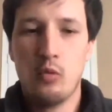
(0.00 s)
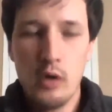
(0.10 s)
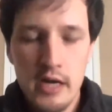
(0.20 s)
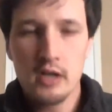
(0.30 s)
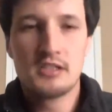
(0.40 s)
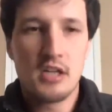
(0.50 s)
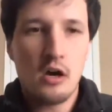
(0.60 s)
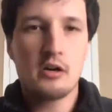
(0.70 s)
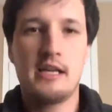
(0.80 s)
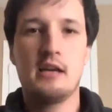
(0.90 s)
We are
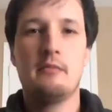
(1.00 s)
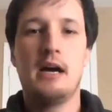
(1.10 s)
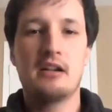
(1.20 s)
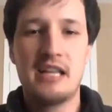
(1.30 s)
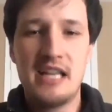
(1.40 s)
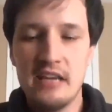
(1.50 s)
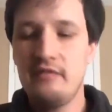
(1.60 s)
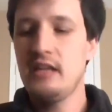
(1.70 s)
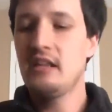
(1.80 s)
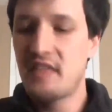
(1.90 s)
talking about giving